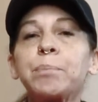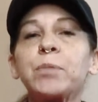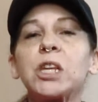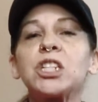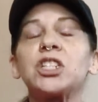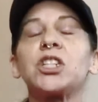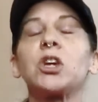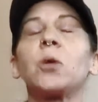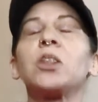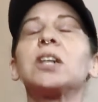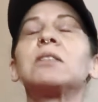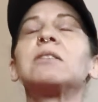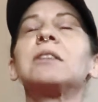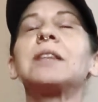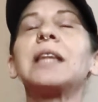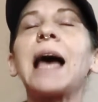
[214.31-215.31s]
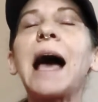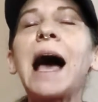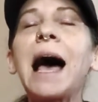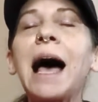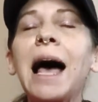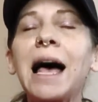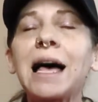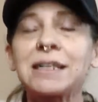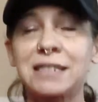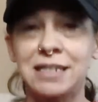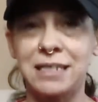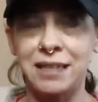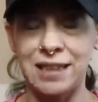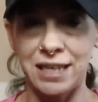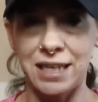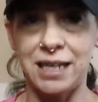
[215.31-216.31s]
So the last
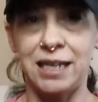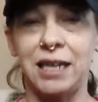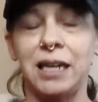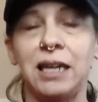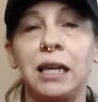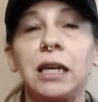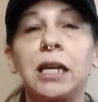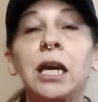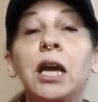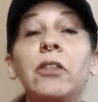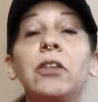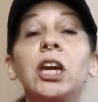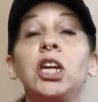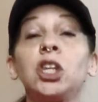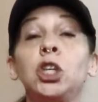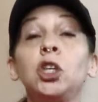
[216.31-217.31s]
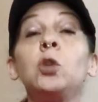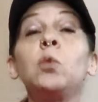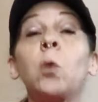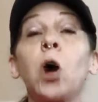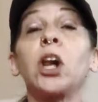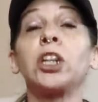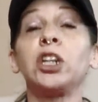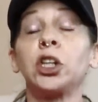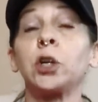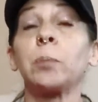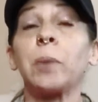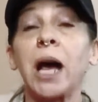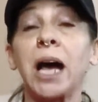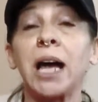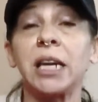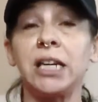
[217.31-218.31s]
thing that you want your
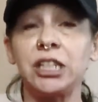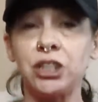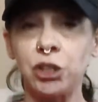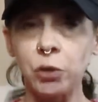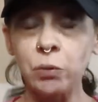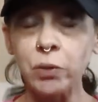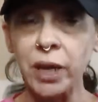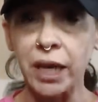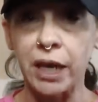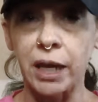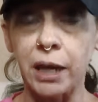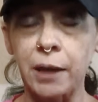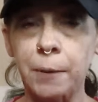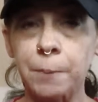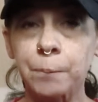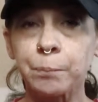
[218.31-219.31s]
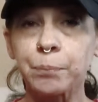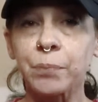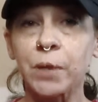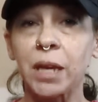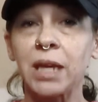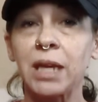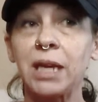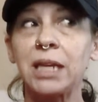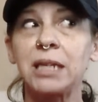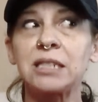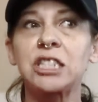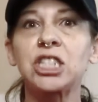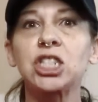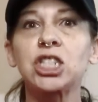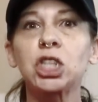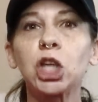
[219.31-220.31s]
body doing
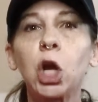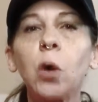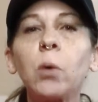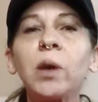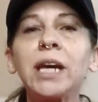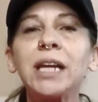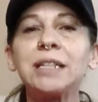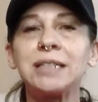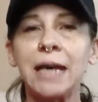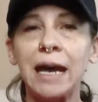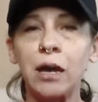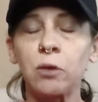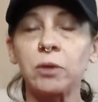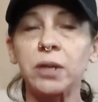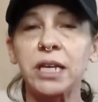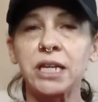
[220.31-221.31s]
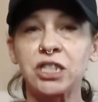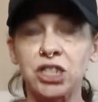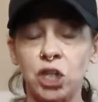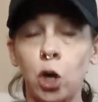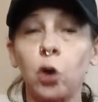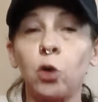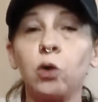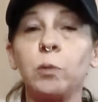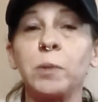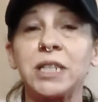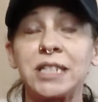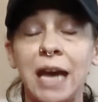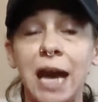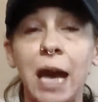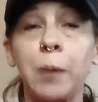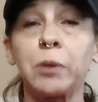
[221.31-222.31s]
is slowing down its own
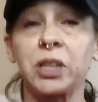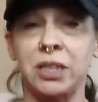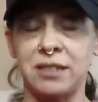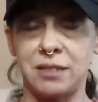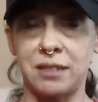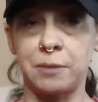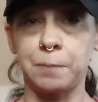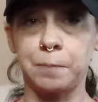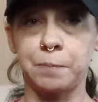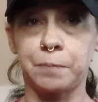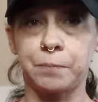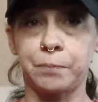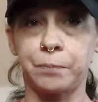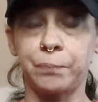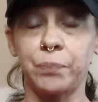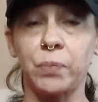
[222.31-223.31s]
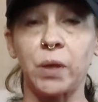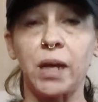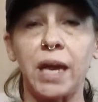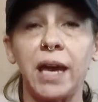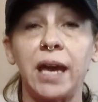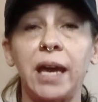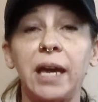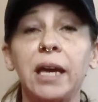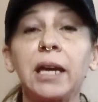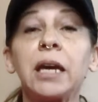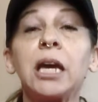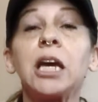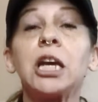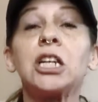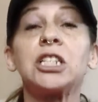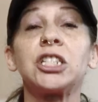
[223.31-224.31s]
metabolism, okay?
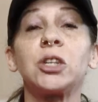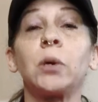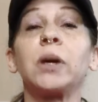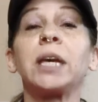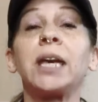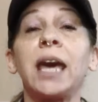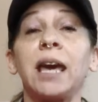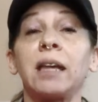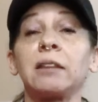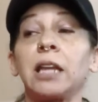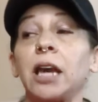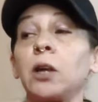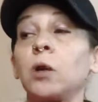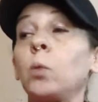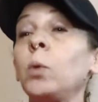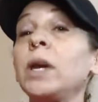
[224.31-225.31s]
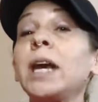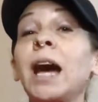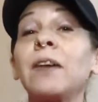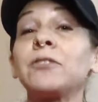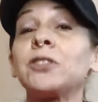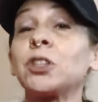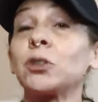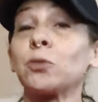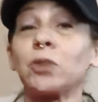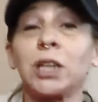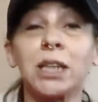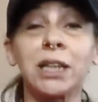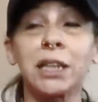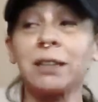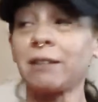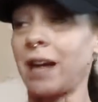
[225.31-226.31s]
So again, we have to
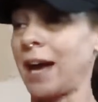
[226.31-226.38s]
really